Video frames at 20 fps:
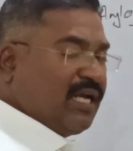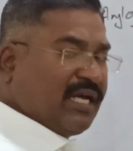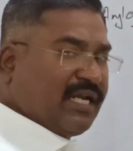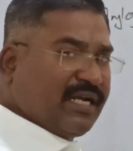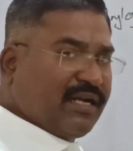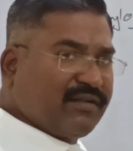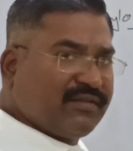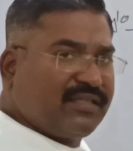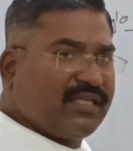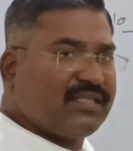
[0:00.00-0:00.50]

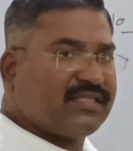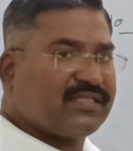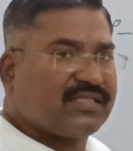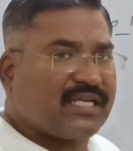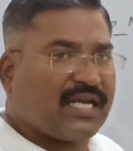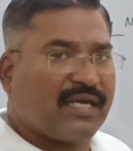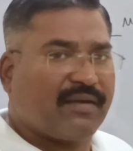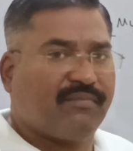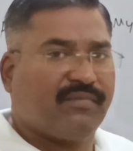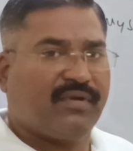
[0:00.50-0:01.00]
Now this
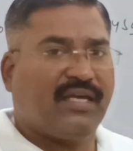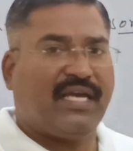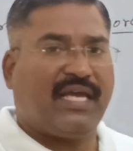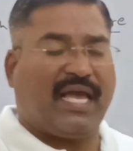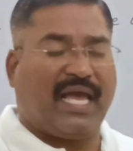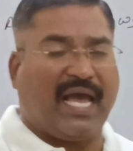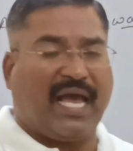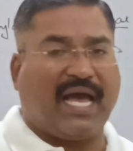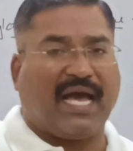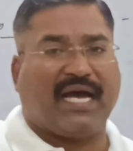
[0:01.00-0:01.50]
time,
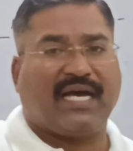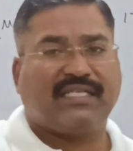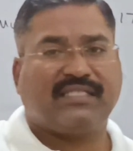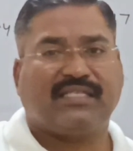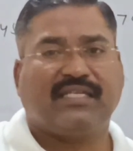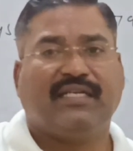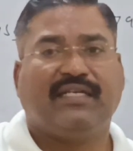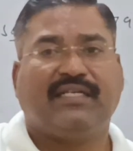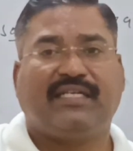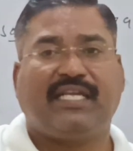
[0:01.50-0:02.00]

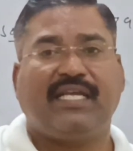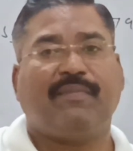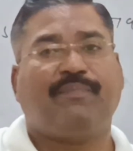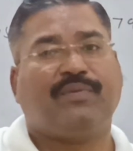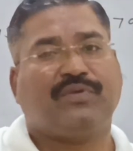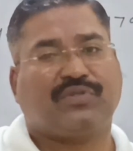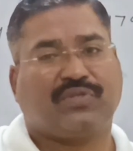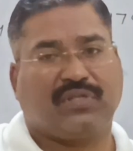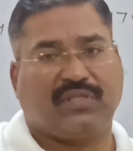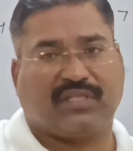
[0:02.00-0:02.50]
as
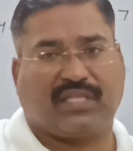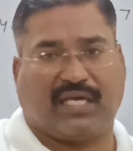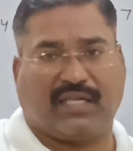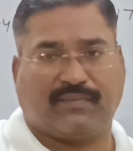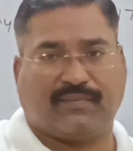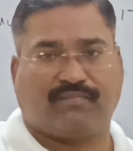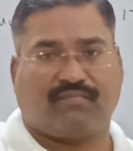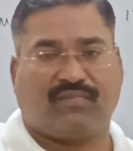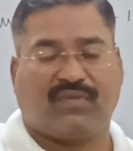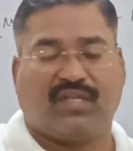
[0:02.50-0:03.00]
Tipu Sultan,
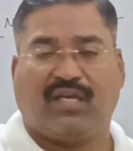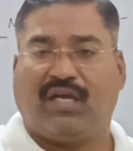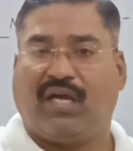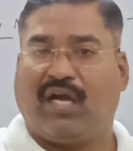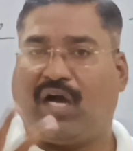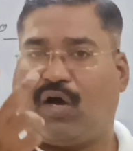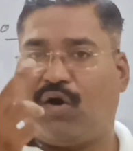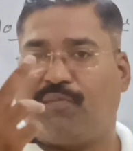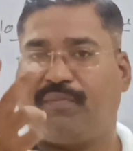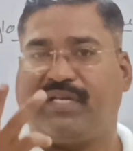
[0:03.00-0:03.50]

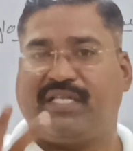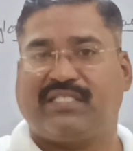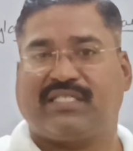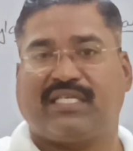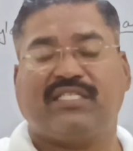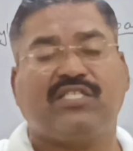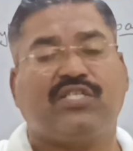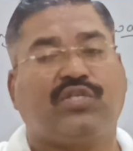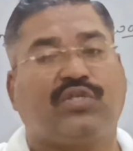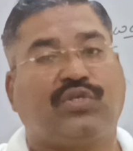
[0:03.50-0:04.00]
how many
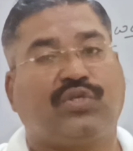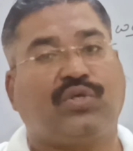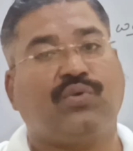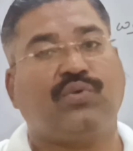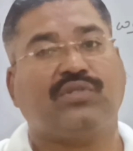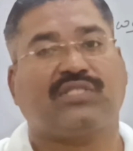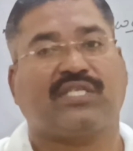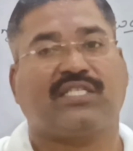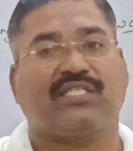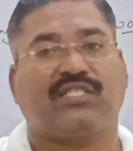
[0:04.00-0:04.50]
sons? Two
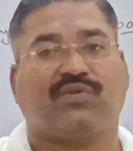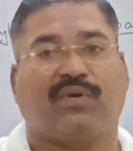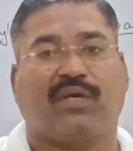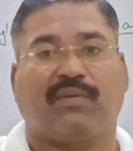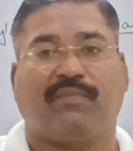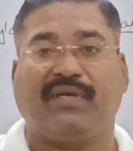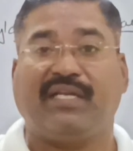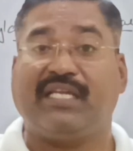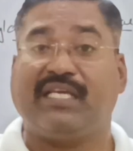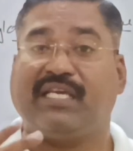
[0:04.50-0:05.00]
sons were
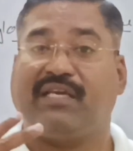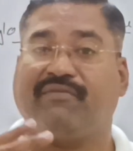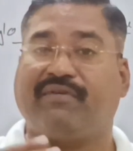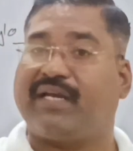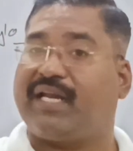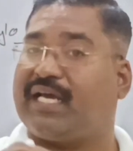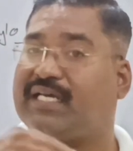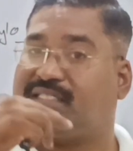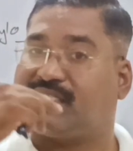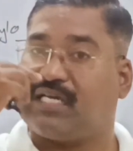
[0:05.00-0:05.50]
being given
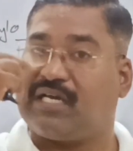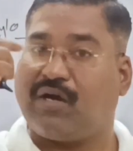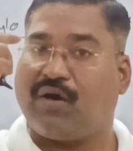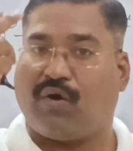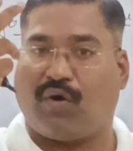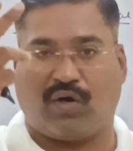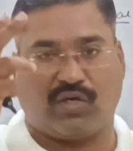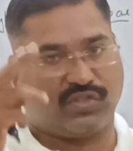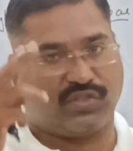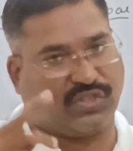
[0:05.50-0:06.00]
as a
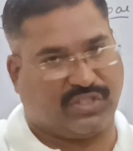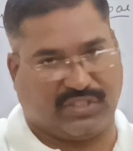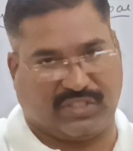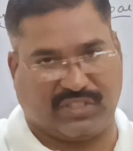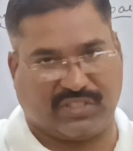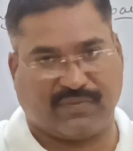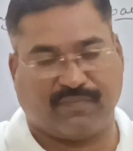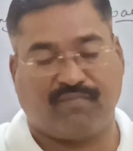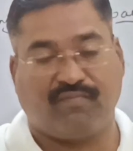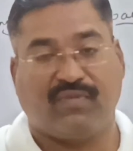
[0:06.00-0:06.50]

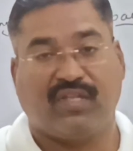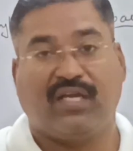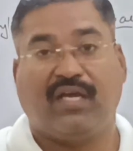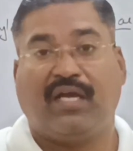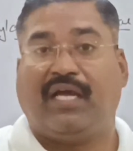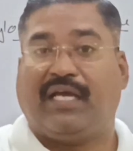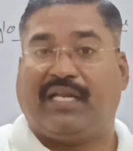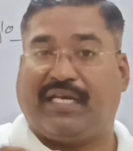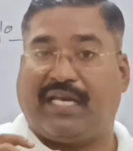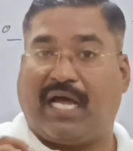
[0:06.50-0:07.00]
hostages.
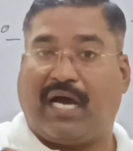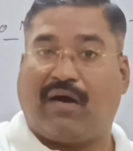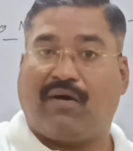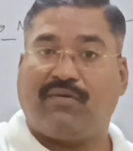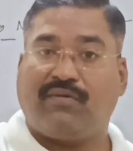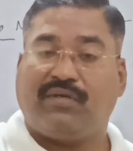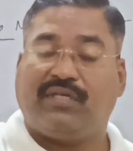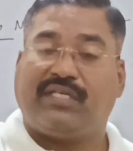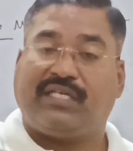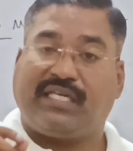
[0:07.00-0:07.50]

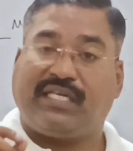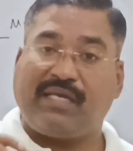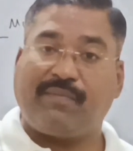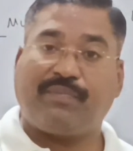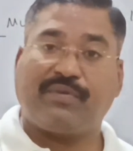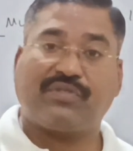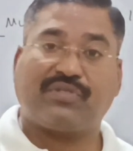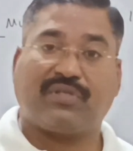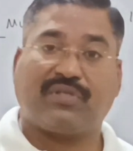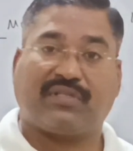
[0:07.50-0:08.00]
Now
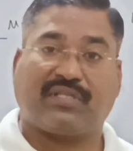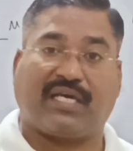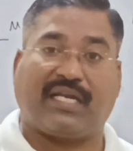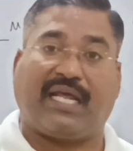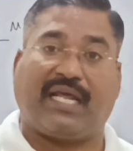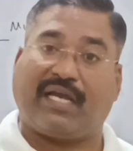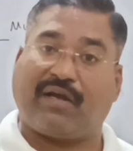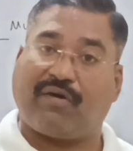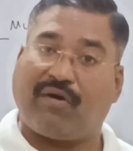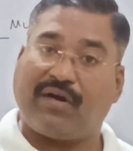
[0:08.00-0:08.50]
Tipu Sultan,
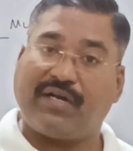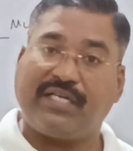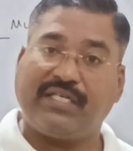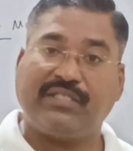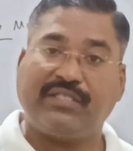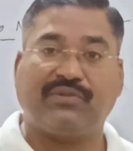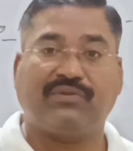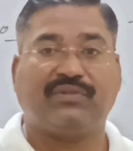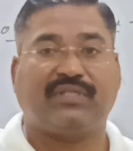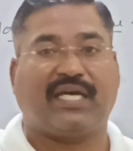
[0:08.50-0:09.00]

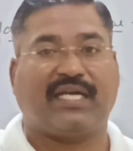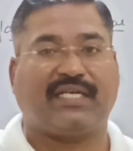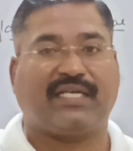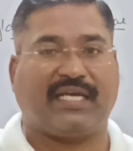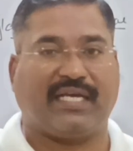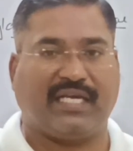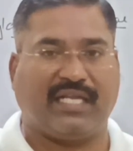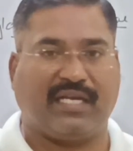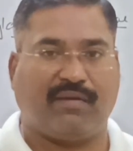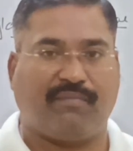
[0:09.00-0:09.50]
according to that
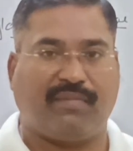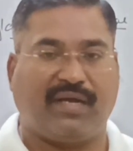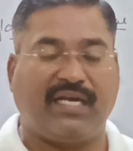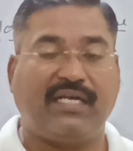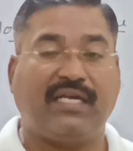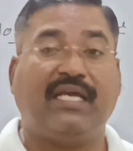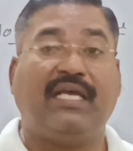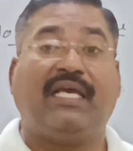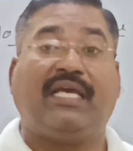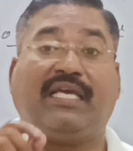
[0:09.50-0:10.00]

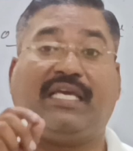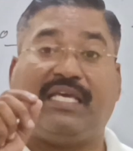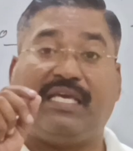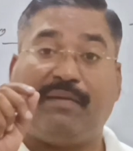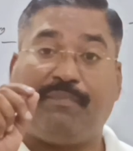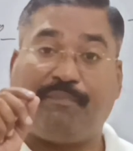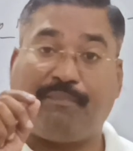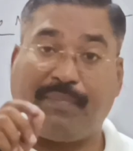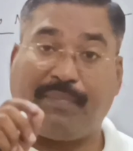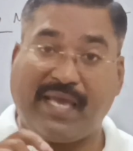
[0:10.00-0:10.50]
agreement,
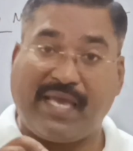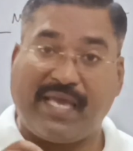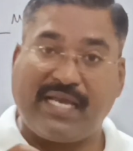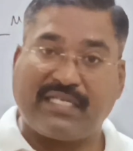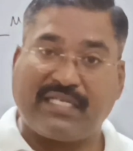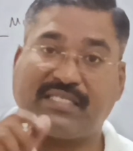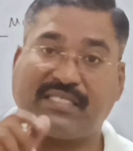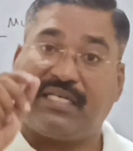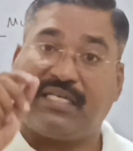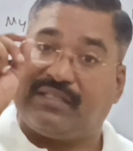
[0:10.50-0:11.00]
he
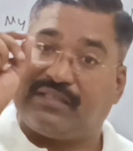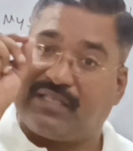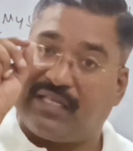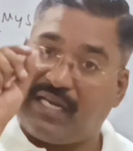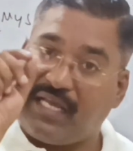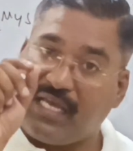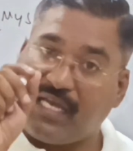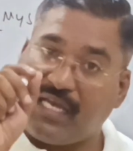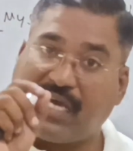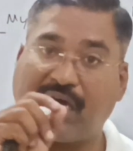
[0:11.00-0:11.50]
pays
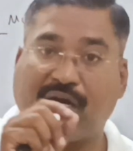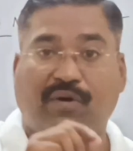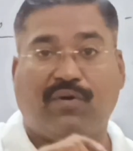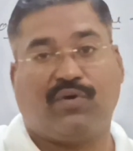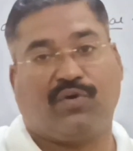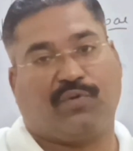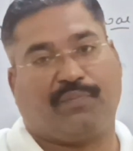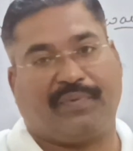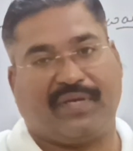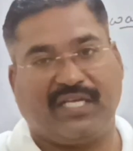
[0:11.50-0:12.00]
3 crore
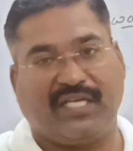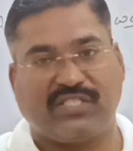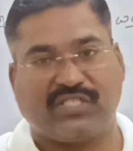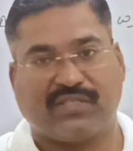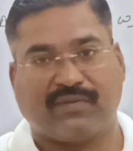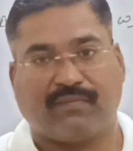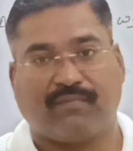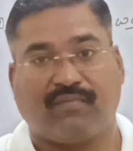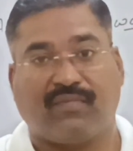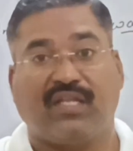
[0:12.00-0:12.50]

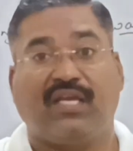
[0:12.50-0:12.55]
rupees,